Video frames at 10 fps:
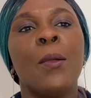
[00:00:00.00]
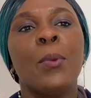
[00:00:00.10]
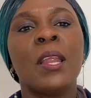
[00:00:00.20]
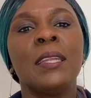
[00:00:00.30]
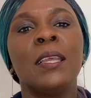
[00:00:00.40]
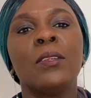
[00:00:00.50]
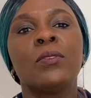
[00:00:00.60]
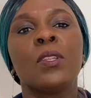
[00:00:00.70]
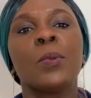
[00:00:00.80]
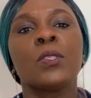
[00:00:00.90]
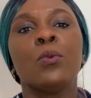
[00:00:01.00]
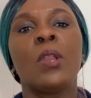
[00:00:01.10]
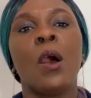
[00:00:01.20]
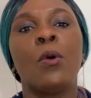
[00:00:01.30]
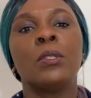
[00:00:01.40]
But at the end of the day, the person will
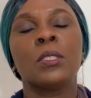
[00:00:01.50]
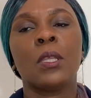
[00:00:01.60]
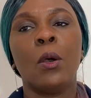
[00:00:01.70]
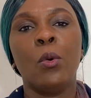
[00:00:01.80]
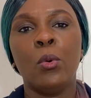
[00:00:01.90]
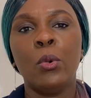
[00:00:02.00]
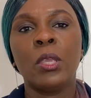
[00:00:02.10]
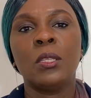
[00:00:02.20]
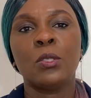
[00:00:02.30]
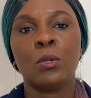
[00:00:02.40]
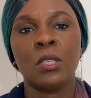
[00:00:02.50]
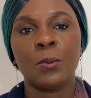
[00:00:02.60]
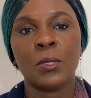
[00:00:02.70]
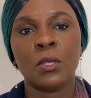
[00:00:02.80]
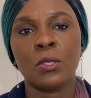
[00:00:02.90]
now understand, oh, okay, this is what this
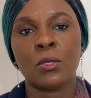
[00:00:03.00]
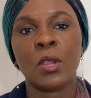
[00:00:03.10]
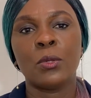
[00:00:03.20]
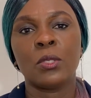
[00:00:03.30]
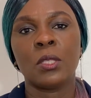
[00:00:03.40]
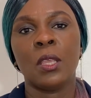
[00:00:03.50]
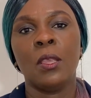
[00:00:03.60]
person is trying to say.